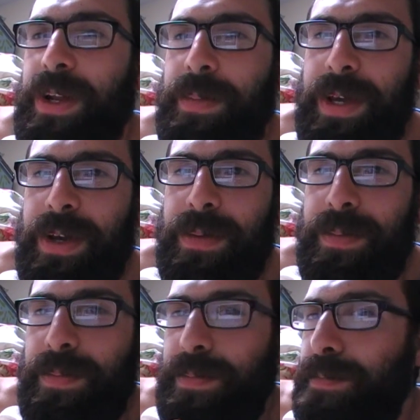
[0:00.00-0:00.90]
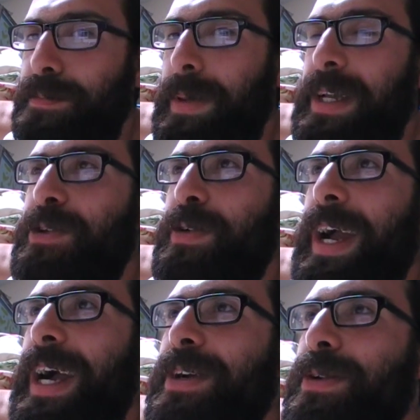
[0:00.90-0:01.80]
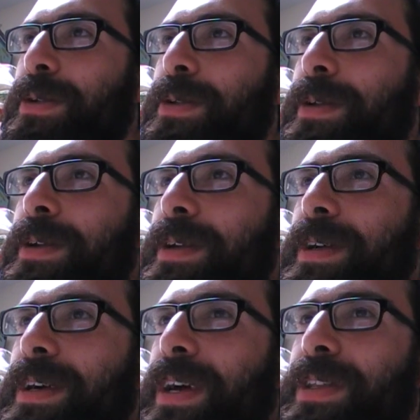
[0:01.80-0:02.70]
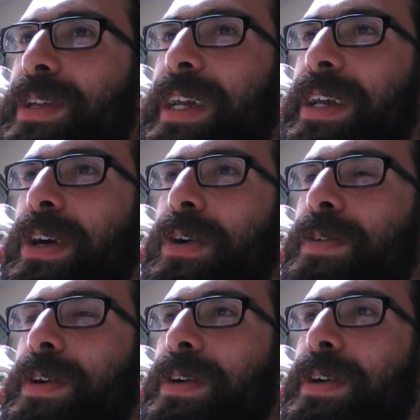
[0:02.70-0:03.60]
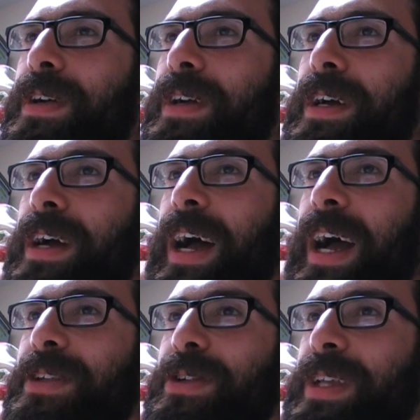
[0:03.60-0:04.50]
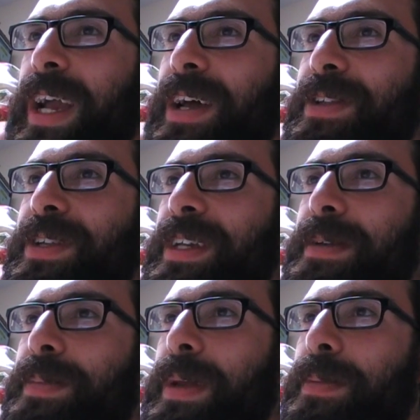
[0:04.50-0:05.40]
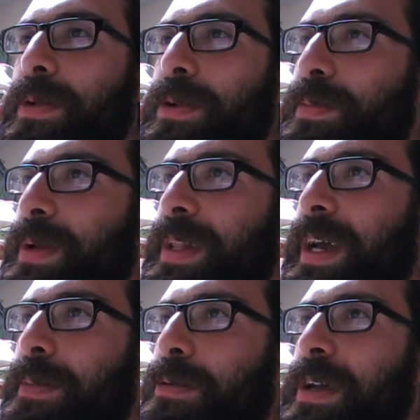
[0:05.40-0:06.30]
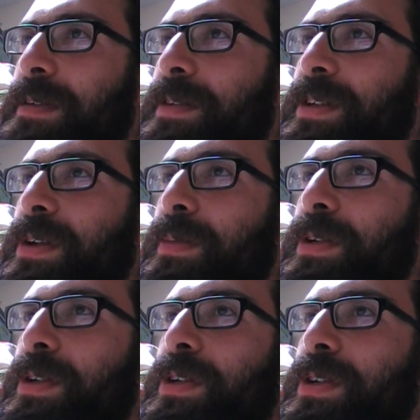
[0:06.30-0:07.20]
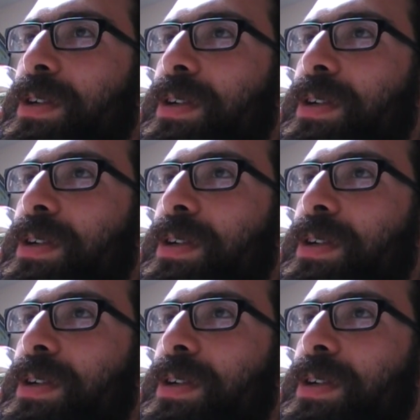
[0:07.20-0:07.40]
to become matriarchal and take over. I just can't see people who've been that oppressed for so much